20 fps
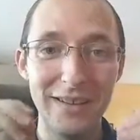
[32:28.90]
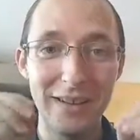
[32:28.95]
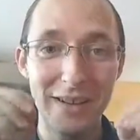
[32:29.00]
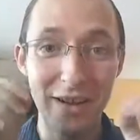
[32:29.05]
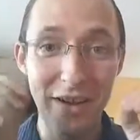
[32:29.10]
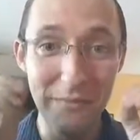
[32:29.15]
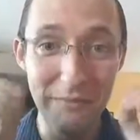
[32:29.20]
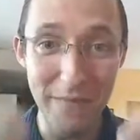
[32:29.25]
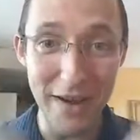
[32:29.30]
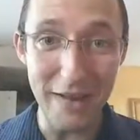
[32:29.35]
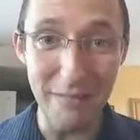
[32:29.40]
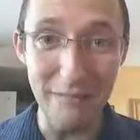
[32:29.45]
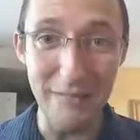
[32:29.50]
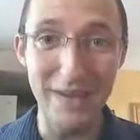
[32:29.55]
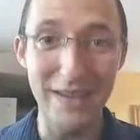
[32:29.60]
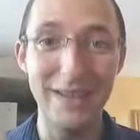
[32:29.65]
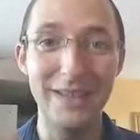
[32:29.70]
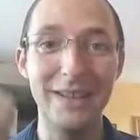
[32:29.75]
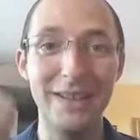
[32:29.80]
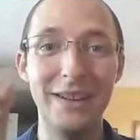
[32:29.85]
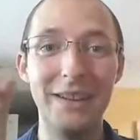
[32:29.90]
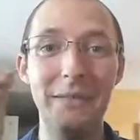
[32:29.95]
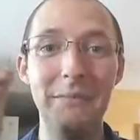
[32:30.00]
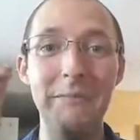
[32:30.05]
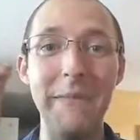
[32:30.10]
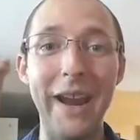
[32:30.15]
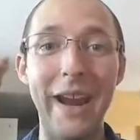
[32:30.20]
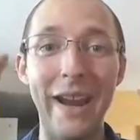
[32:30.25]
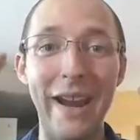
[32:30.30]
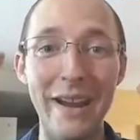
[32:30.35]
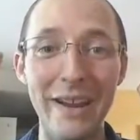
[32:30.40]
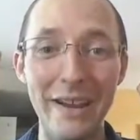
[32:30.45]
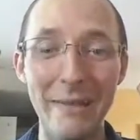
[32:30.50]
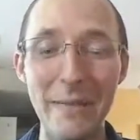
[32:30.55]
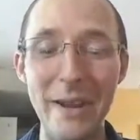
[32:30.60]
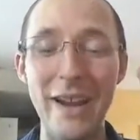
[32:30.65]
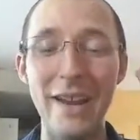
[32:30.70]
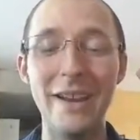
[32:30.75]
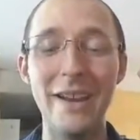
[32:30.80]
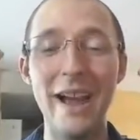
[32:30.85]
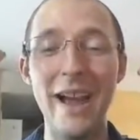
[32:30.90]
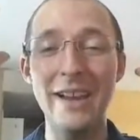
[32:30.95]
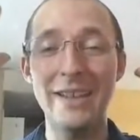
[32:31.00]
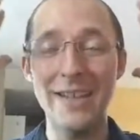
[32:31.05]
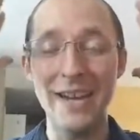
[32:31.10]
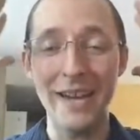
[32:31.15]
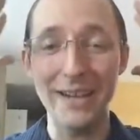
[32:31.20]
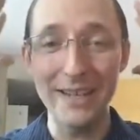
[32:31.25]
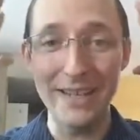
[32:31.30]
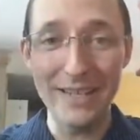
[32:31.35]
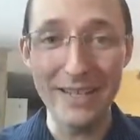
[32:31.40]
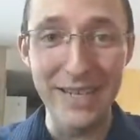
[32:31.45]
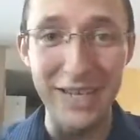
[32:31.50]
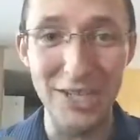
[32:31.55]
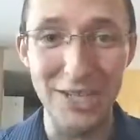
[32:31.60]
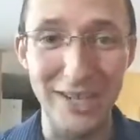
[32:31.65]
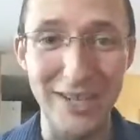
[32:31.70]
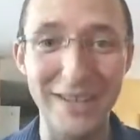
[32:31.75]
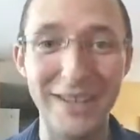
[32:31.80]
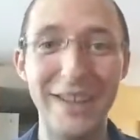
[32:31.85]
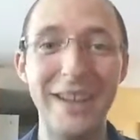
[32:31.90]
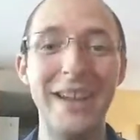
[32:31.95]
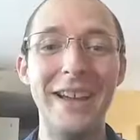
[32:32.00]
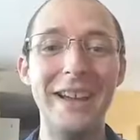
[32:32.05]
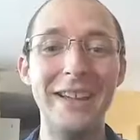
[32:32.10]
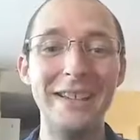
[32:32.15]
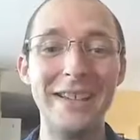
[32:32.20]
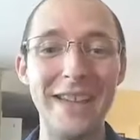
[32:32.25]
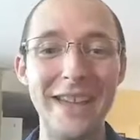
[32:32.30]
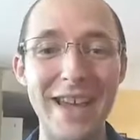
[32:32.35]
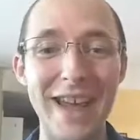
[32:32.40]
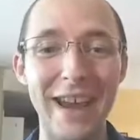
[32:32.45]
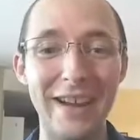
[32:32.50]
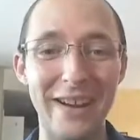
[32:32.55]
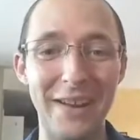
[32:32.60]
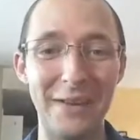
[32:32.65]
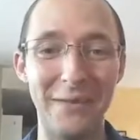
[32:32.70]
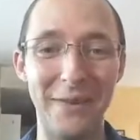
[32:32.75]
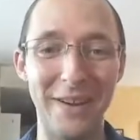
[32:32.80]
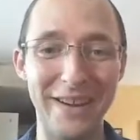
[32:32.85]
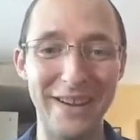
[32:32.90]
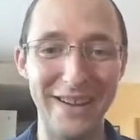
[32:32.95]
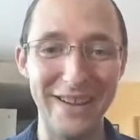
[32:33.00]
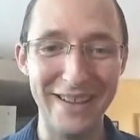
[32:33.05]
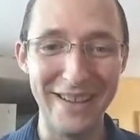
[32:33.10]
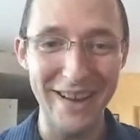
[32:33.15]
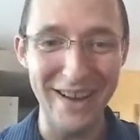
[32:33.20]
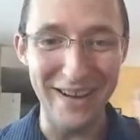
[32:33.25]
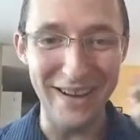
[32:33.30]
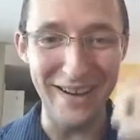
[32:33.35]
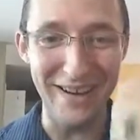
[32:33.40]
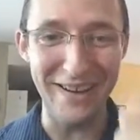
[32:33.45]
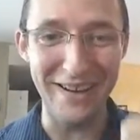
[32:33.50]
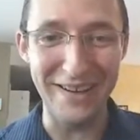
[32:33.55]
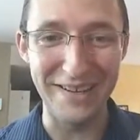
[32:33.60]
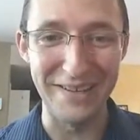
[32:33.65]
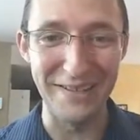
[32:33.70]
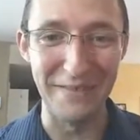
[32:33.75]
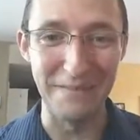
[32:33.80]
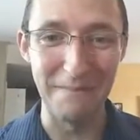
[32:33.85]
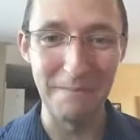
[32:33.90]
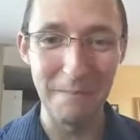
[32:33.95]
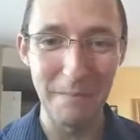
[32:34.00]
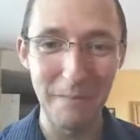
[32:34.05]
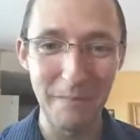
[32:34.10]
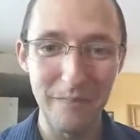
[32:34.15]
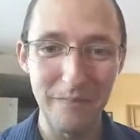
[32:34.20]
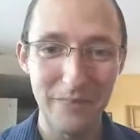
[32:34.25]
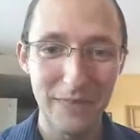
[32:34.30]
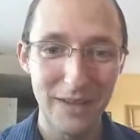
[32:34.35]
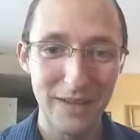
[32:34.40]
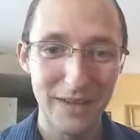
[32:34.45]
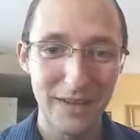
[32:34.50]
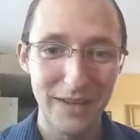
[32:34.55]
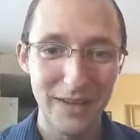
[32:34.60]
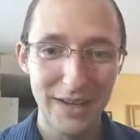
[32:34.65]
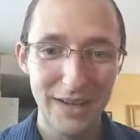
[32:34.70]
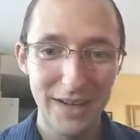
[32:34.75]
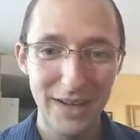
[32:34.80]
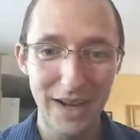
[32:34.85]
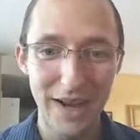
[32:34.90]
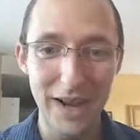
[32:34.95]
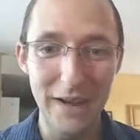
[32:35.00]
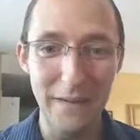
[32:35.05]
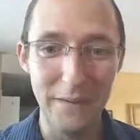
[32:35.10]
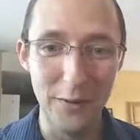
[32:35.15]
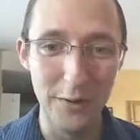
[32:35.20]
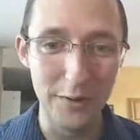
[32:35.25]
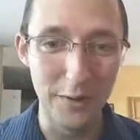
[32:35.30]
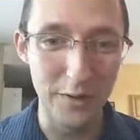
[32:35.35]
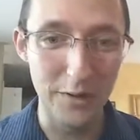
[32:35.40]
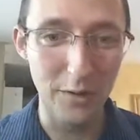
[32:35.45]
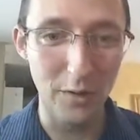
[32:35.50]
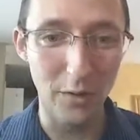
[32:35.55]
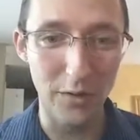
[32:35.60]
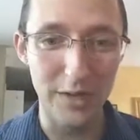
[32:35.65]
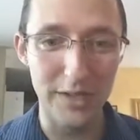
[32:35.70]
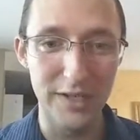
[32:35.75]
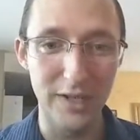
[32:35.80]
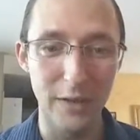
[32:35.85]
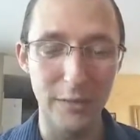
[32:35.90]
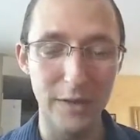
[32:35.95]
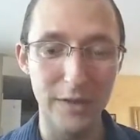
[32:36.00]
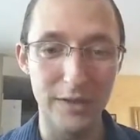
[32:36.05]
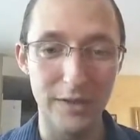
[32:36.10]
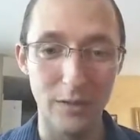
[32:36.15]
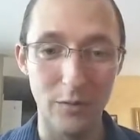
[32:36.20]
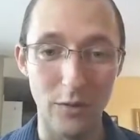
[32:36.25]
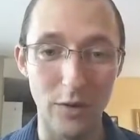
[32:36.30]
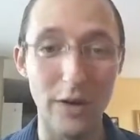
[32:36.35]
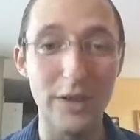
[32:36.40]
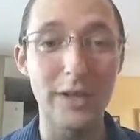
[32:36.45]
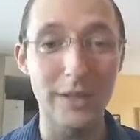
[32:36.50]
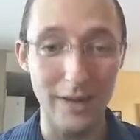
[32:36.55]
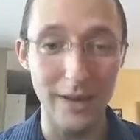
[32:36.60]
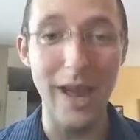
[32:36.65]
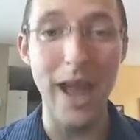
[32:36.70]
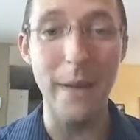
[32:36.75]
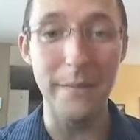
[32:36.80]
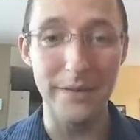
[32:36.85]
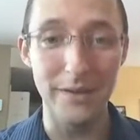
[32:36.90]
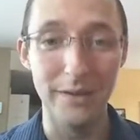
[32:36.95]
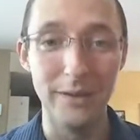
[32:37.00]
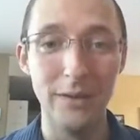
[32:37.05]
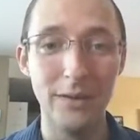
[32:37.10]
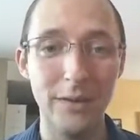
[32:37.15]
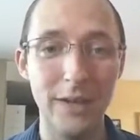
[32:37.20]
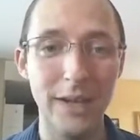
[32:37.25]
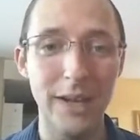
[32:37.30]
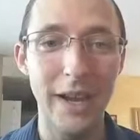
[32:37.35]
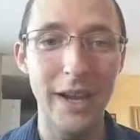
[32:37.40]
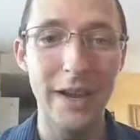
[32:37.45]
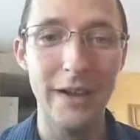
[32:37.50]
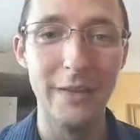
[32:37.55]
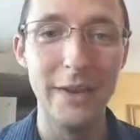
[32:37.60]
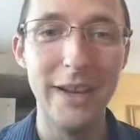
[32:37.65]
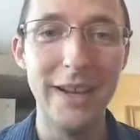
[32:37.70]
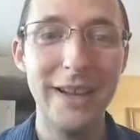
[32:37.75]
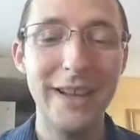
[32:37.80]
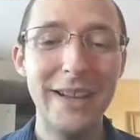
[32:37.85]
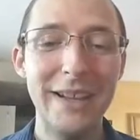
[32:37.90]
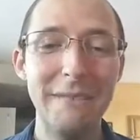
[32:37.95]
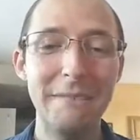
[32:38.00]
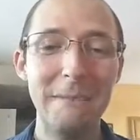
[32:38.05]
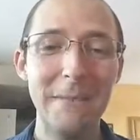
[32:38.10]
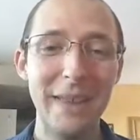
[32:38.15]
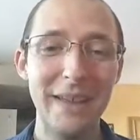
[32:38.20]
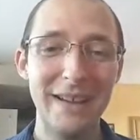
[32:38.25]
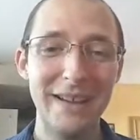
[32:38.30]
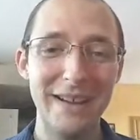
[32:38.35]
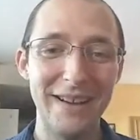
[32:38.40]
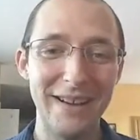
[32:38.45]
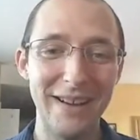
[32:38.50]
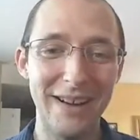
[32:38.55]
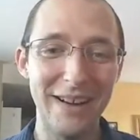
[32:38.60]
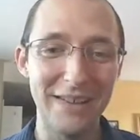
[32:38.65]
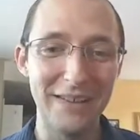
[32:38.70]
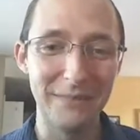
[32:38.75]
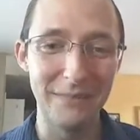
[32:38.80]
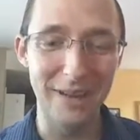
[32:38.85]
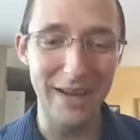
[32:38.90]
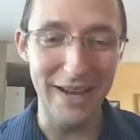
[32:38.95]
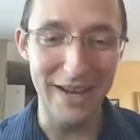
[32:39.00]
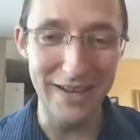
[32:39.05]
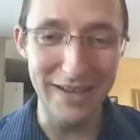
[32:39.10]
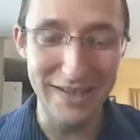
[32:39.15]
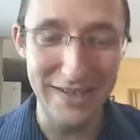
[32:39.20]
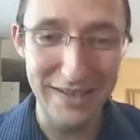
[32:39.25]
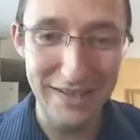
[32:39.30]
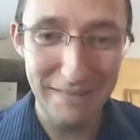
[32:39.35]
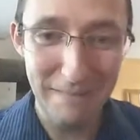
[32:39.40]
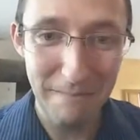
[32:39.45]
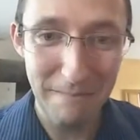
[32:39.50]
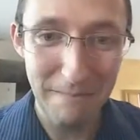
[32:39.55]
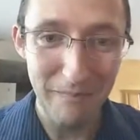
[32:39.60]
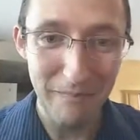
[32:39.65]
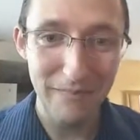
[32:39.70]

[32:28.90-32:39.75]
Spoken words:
commitment, making a second decision to kick another one. Awesome. High fructose corn syrup is the worst. Absolutely, I agree. Awesome, guys.